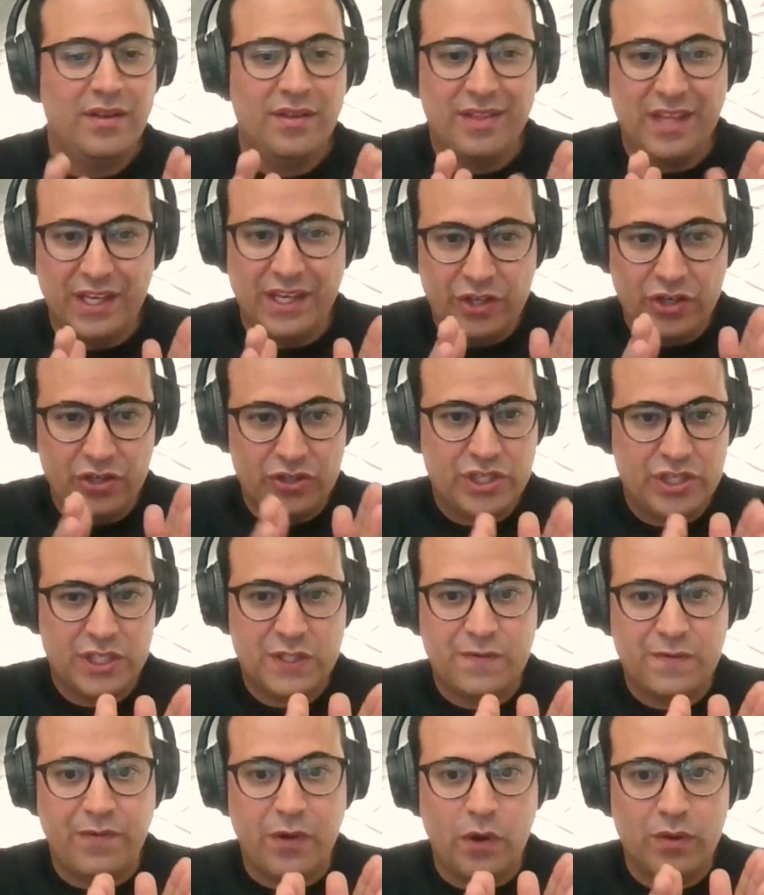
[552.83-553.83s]
then you're
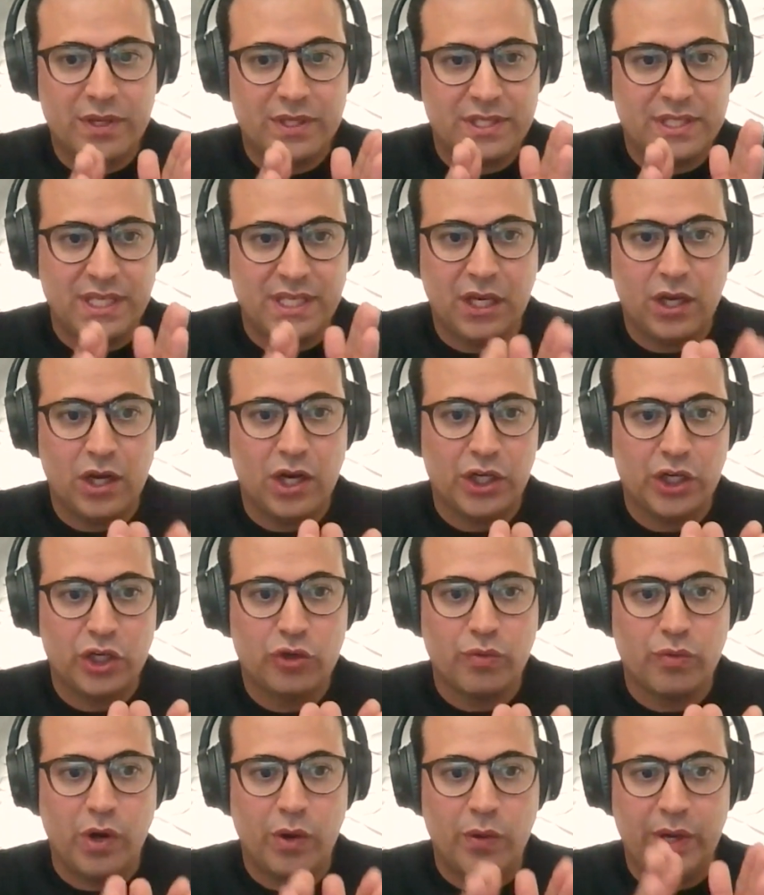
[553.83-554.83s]
just focusing on
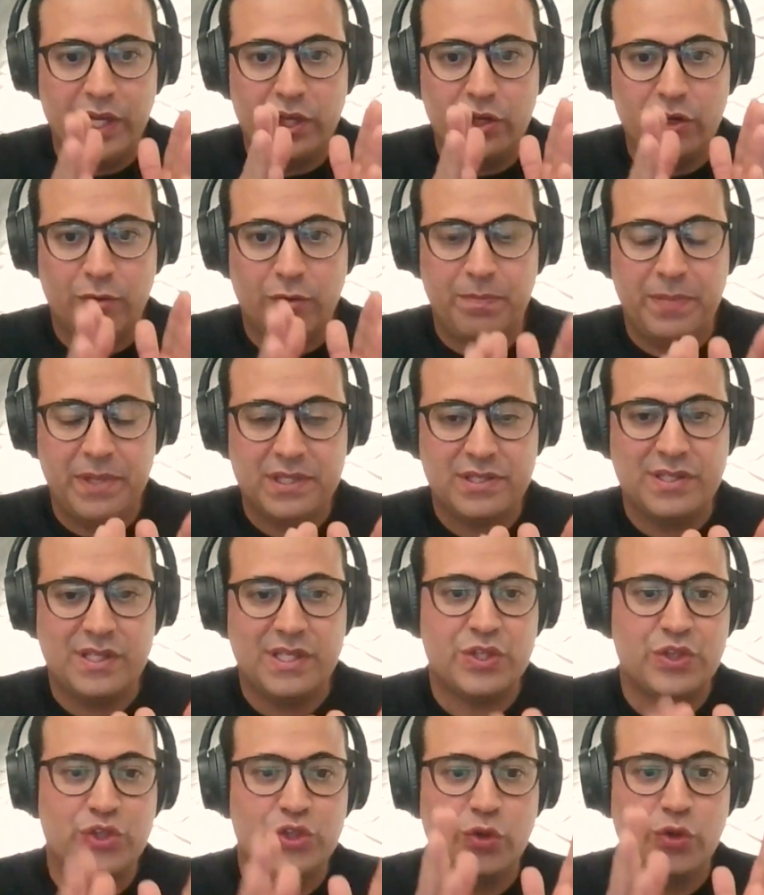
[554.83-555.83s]
growing your
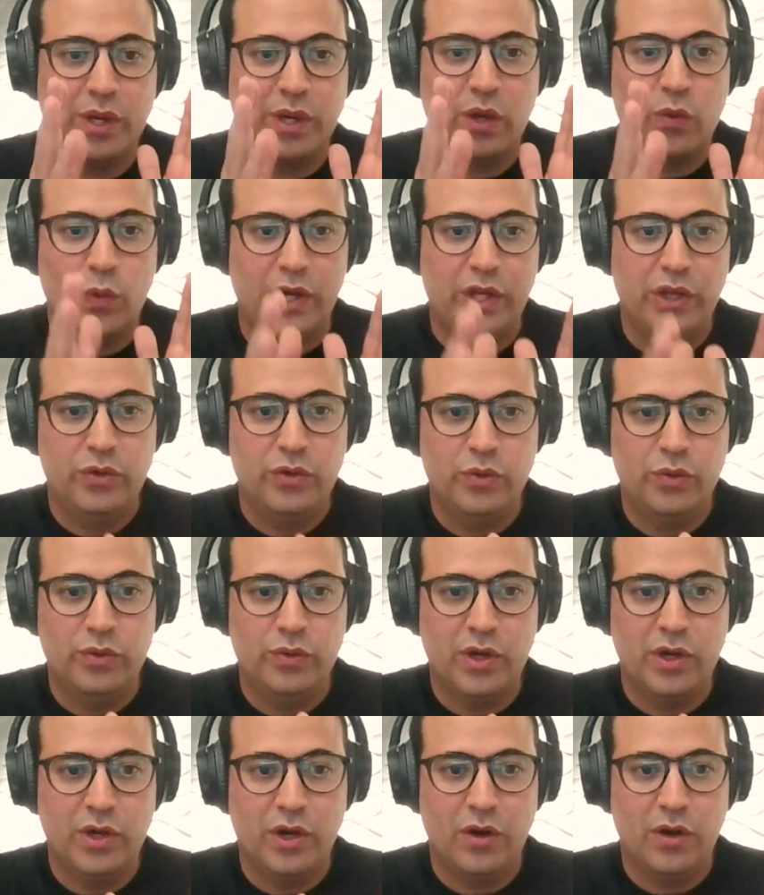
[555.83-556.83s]
business, doing what you
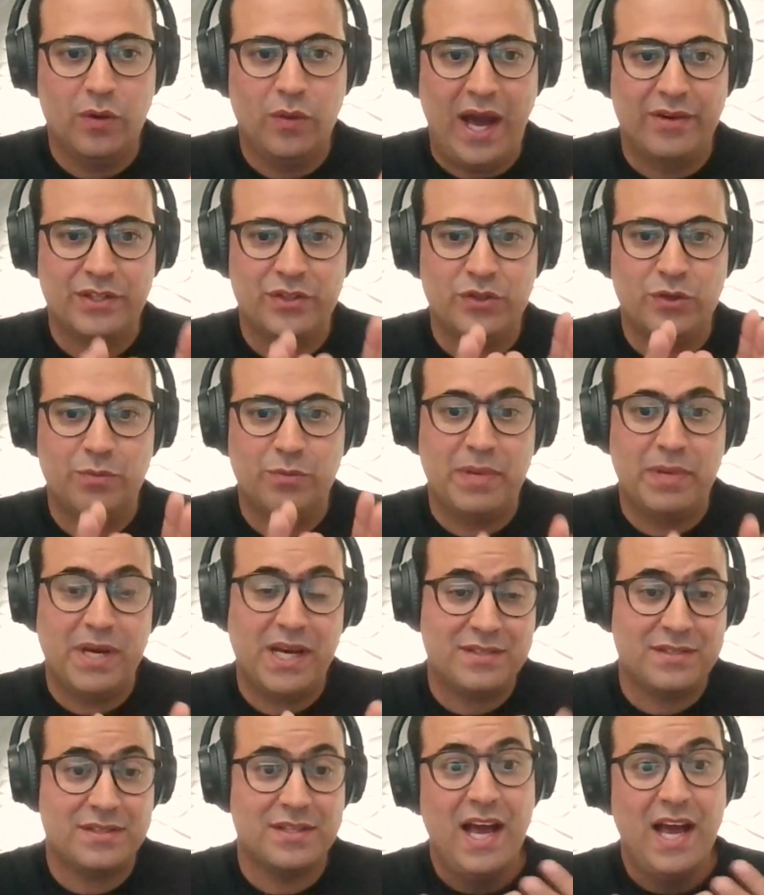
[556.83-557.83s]
know how to do
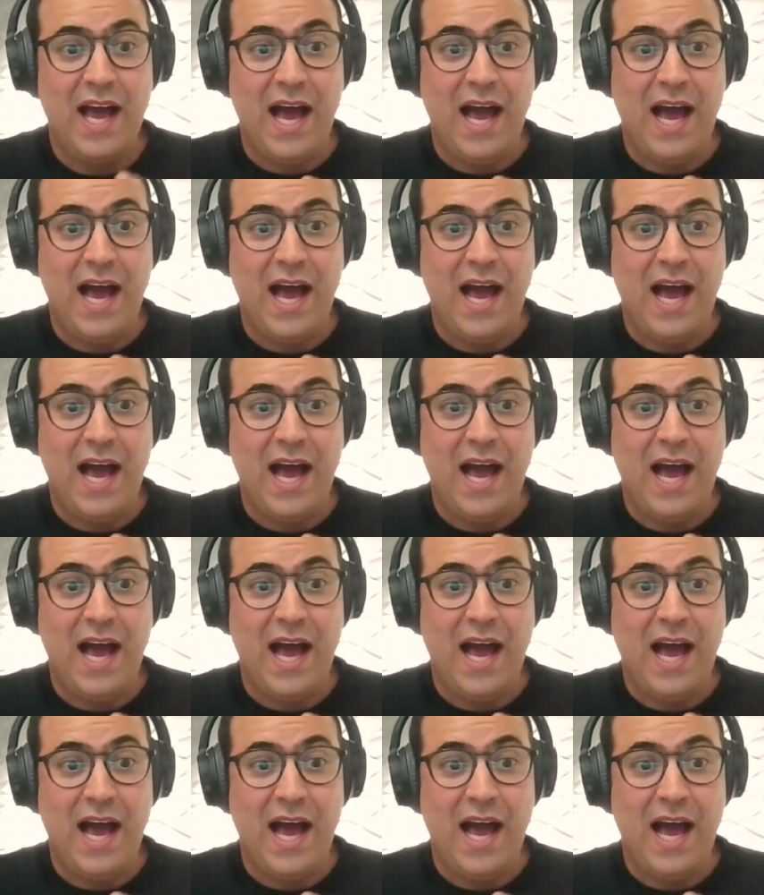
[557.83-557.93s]
best.